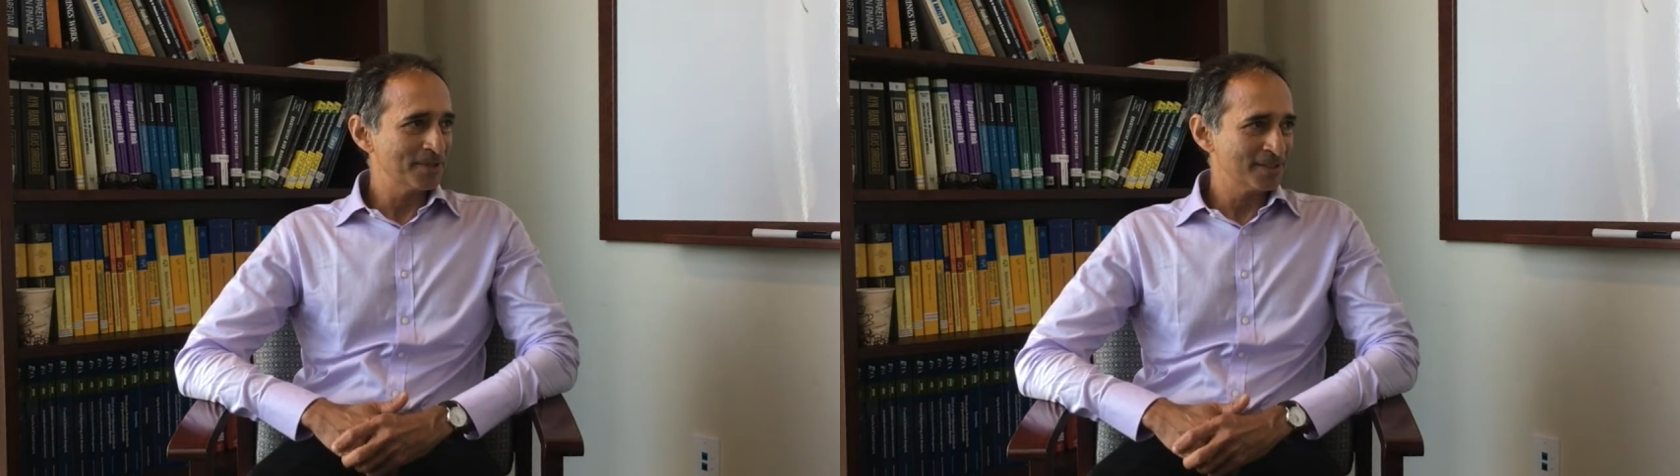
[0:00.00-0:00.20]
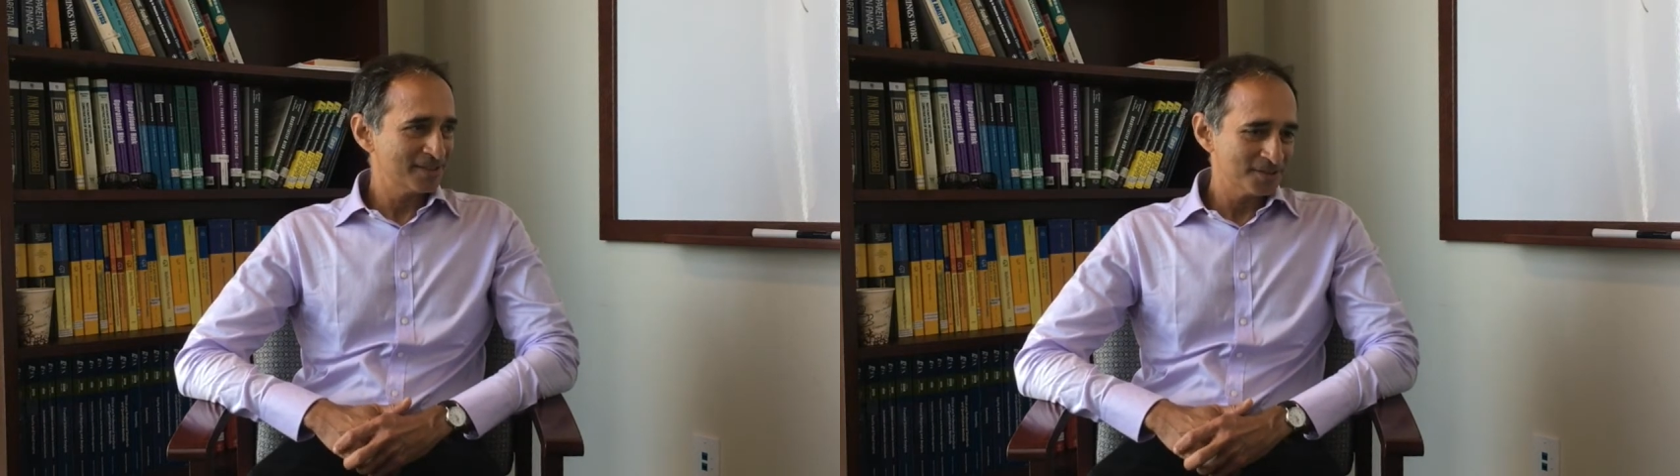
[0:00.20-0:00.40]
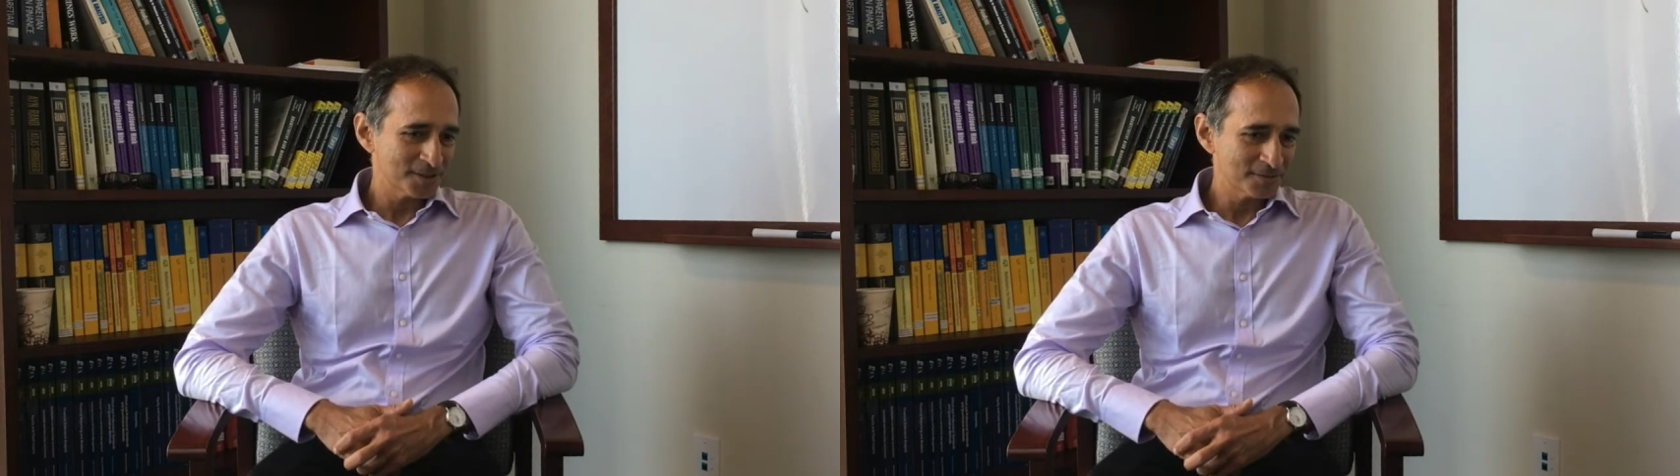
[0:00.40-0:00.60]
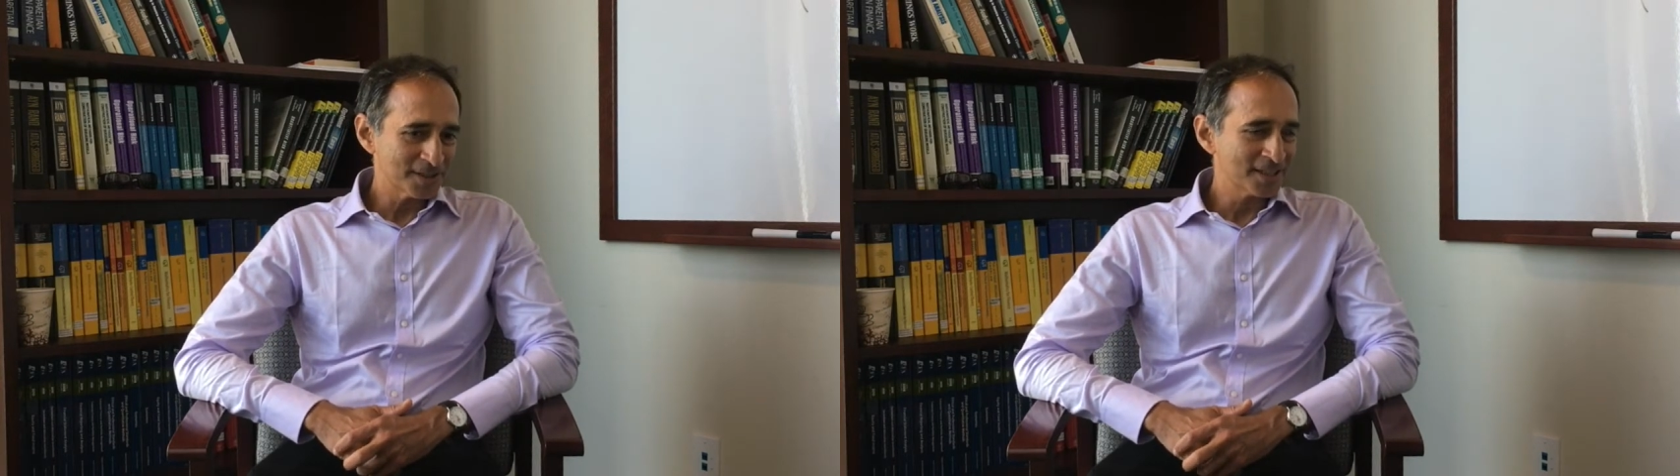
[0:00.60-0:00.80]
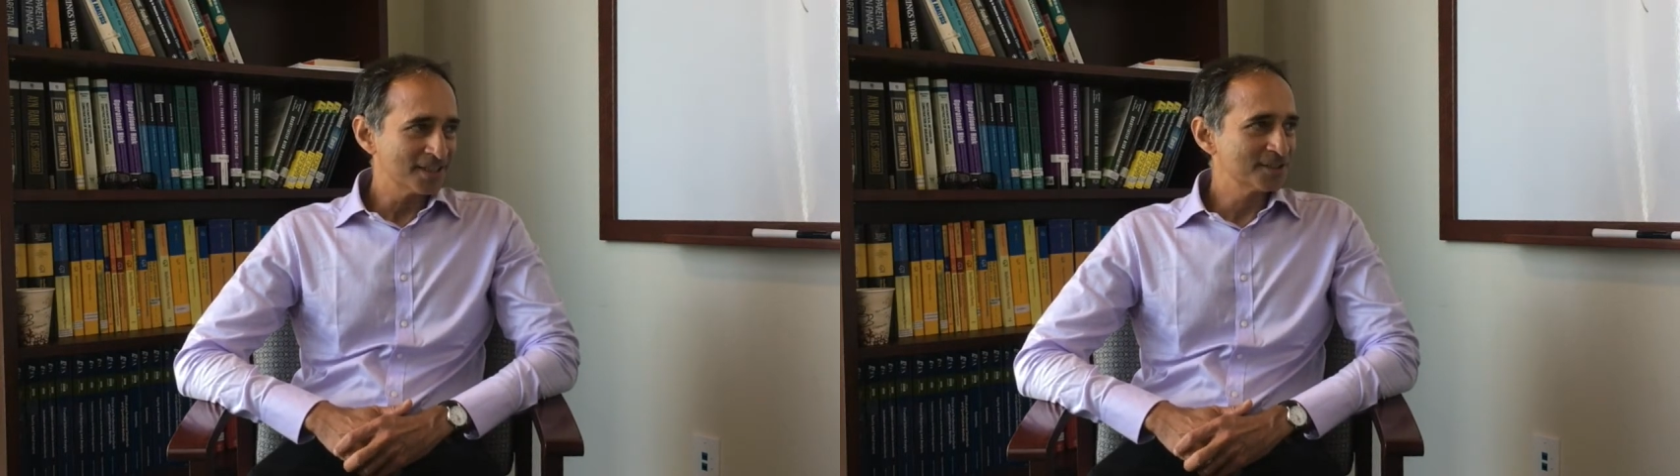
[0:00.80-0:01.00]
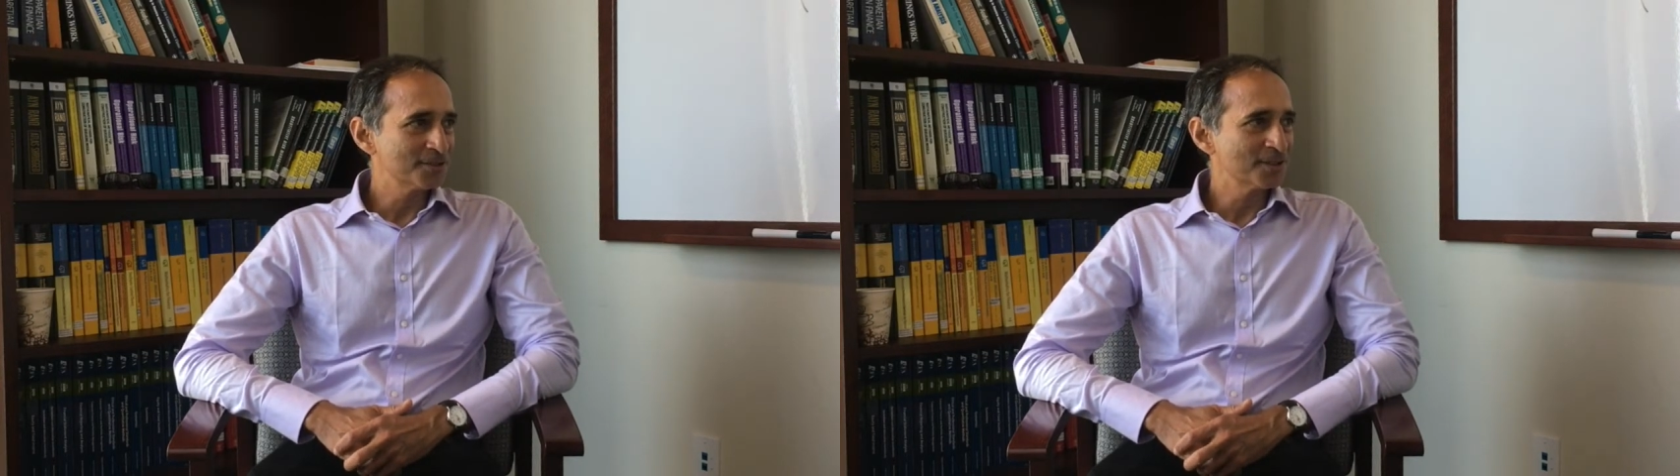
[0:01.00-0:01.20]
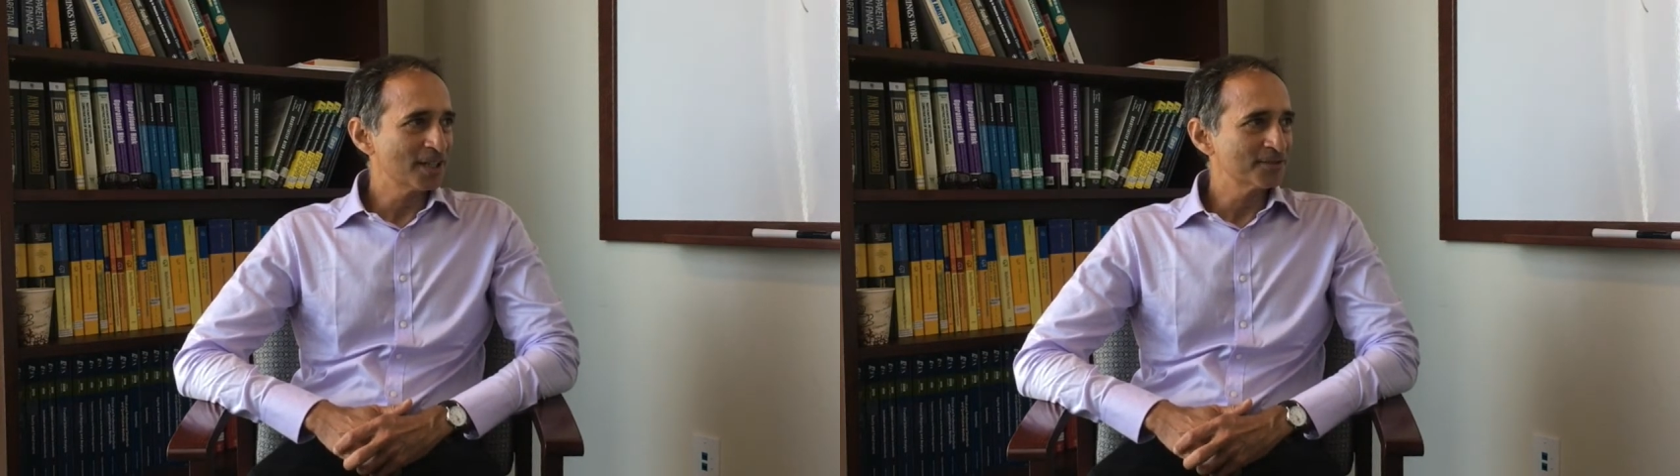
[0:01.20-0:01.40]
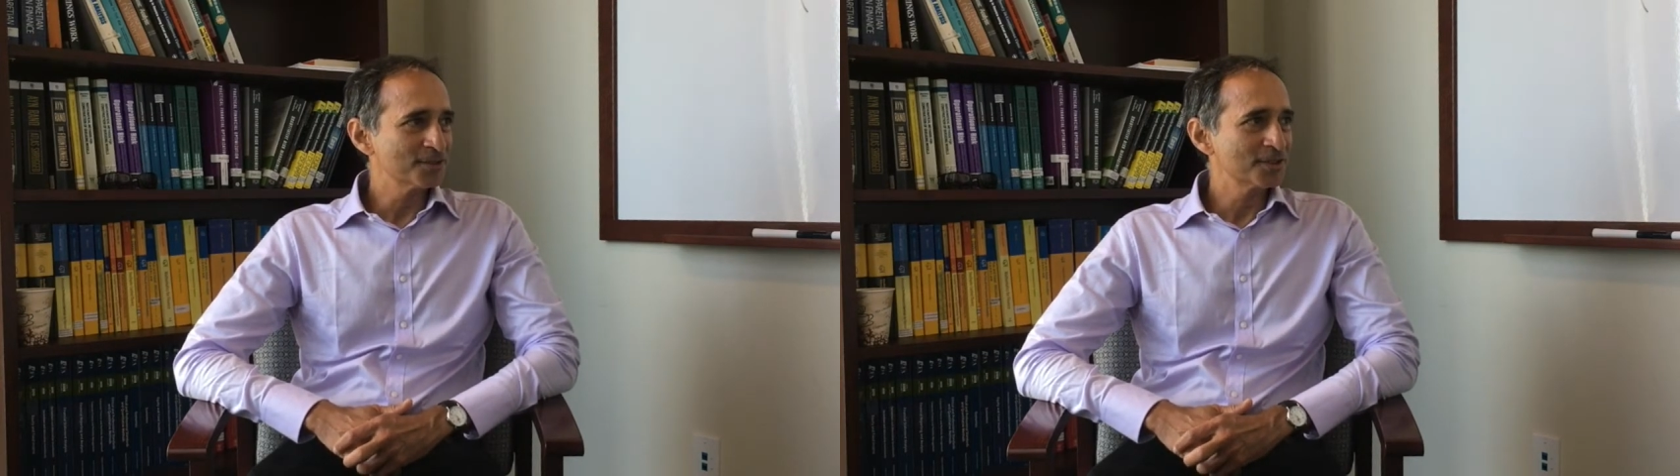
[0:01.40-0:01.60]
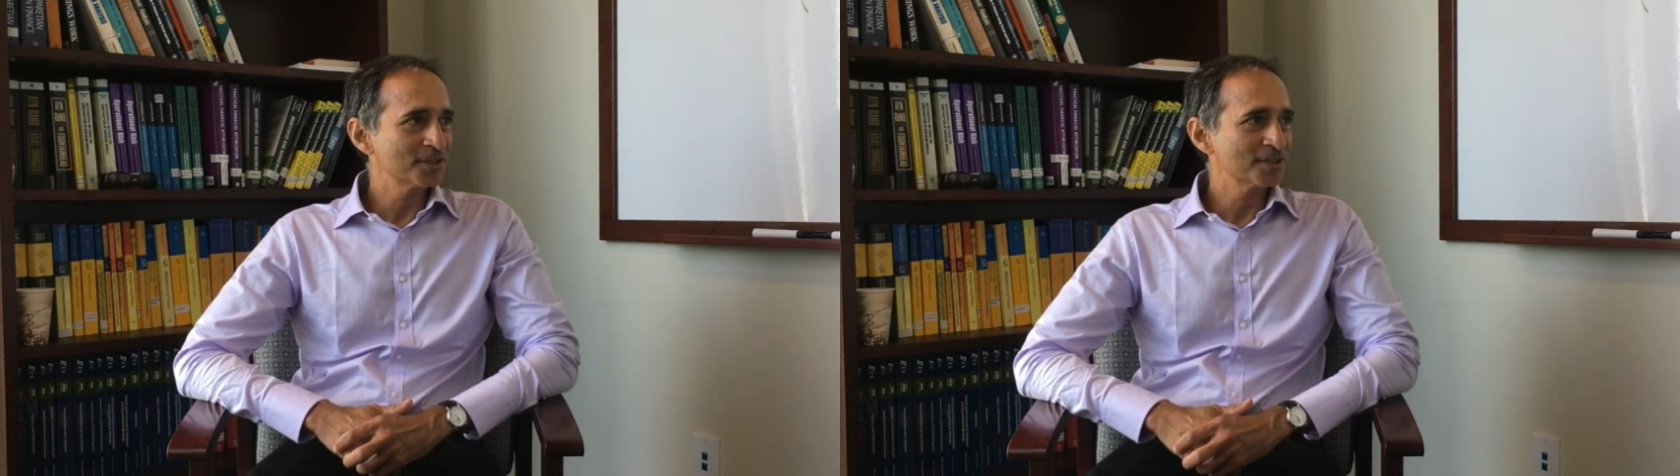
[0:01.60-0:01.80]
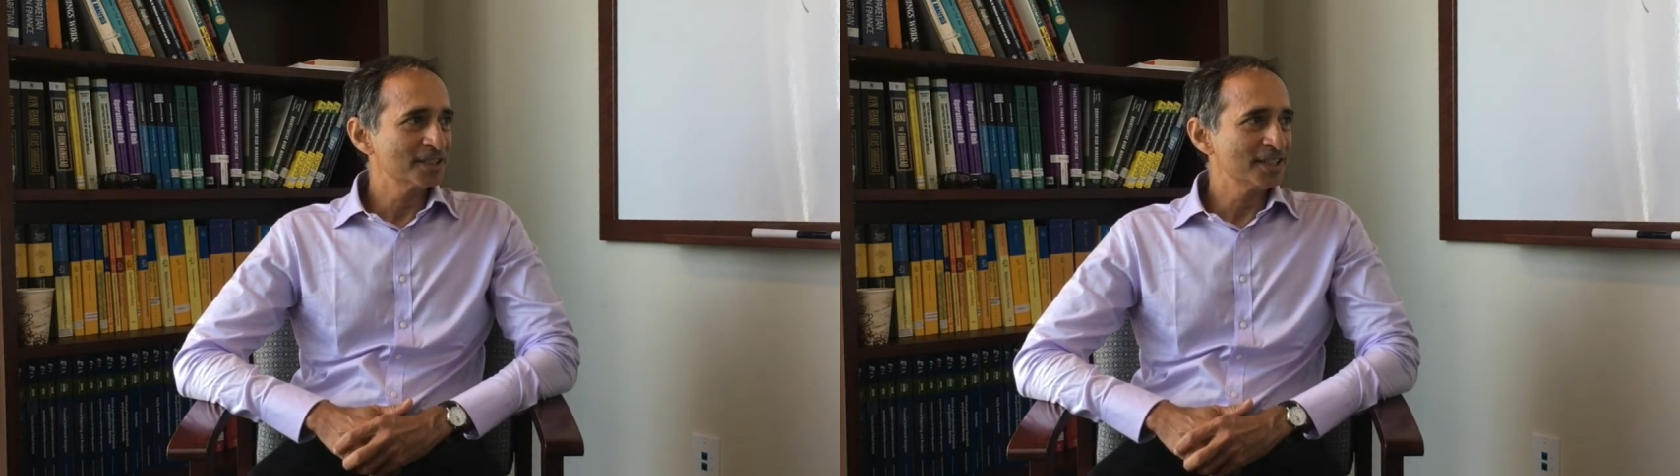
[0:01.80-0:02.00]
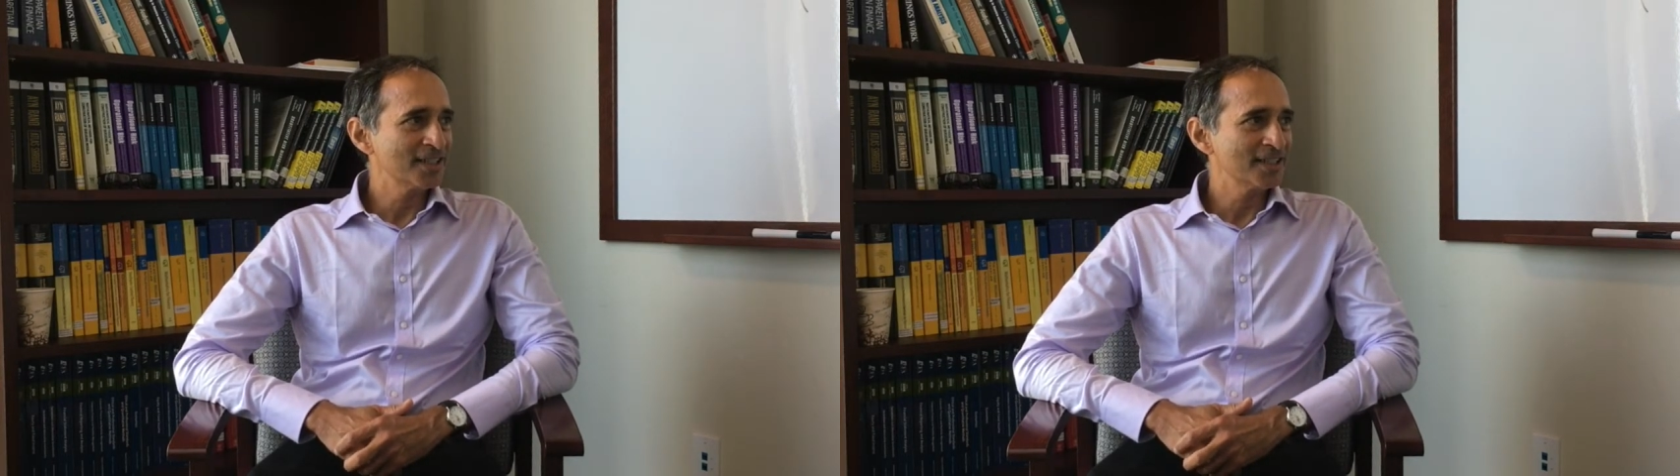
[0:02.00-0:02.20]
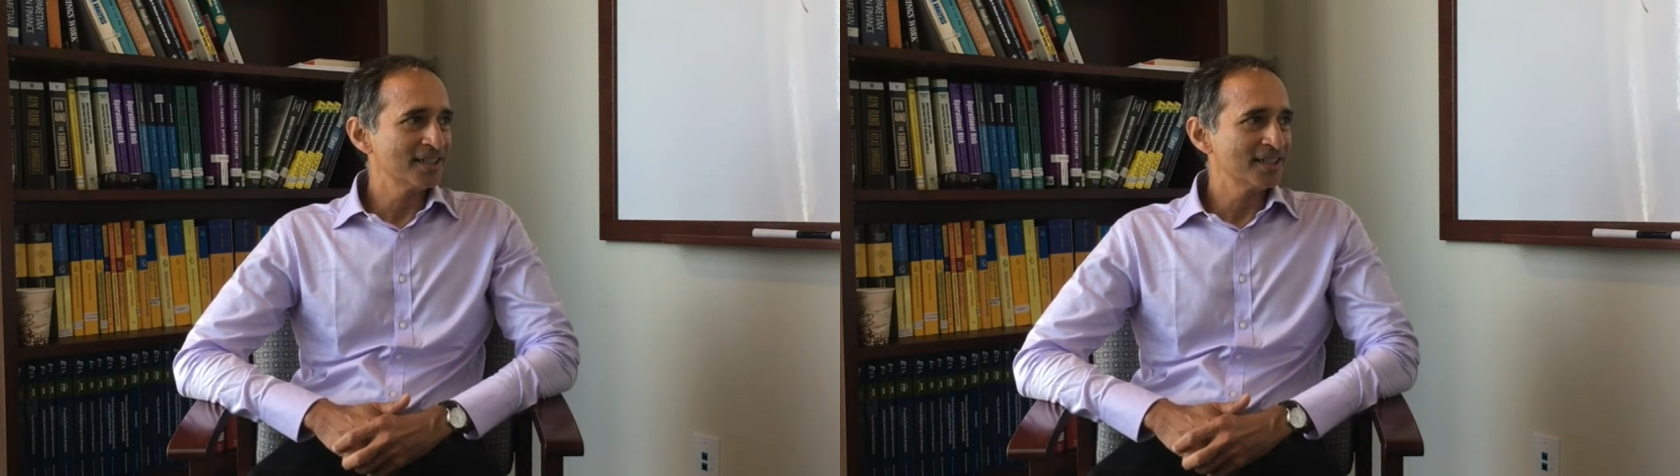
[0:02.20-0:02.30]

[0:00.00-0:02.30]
but it was very nice to have you here today,